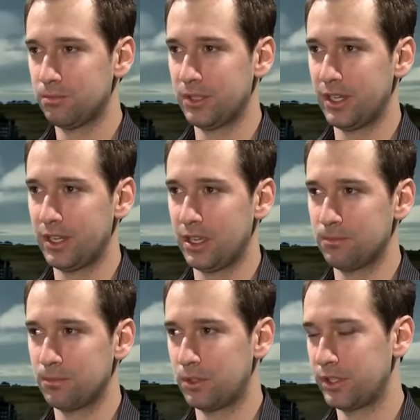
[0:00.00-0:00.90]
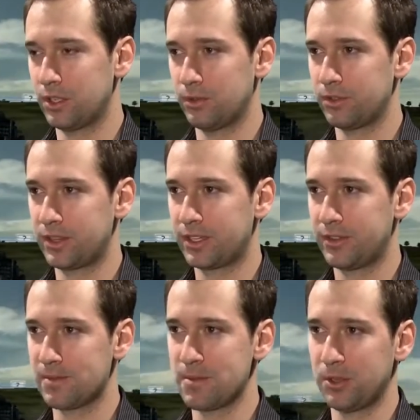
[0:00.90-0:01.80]
But
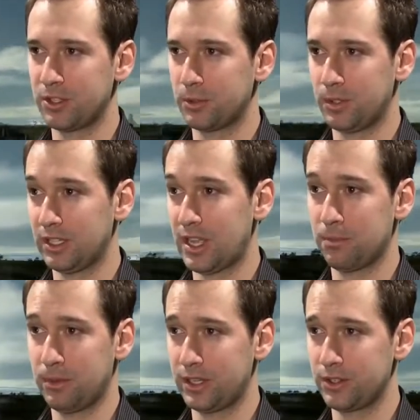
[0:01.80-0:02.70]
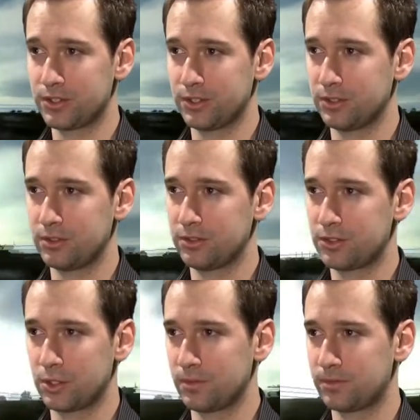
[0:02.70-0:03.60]
the army builder will allow players to
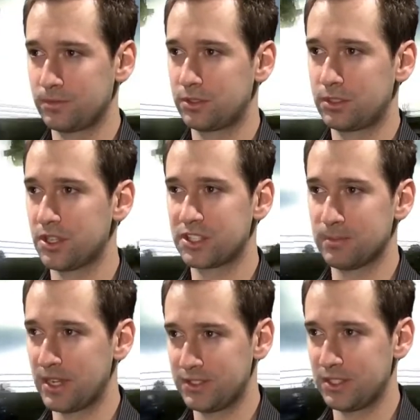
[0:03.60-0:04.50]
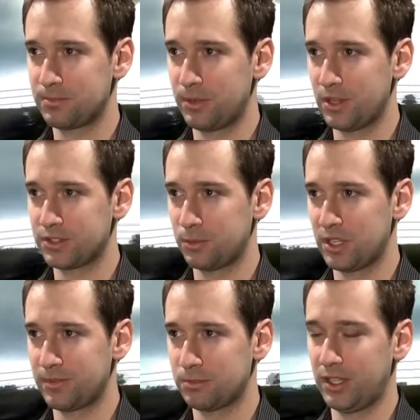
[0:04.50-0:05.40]
sort of customize the experience to
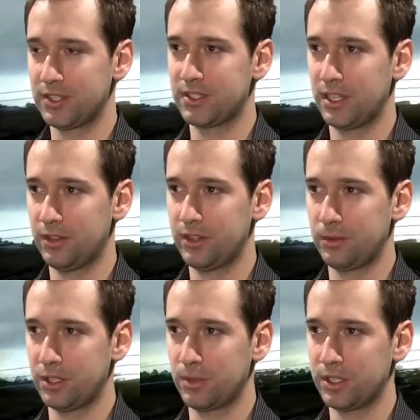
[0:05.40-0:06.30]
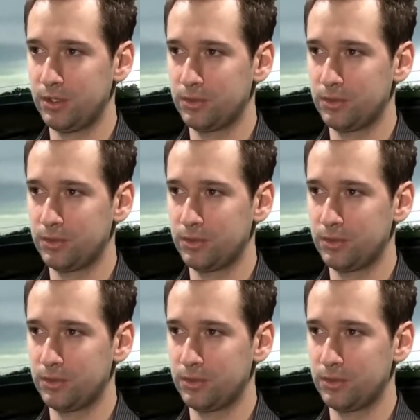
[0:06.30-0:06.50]
whatever play style they really want to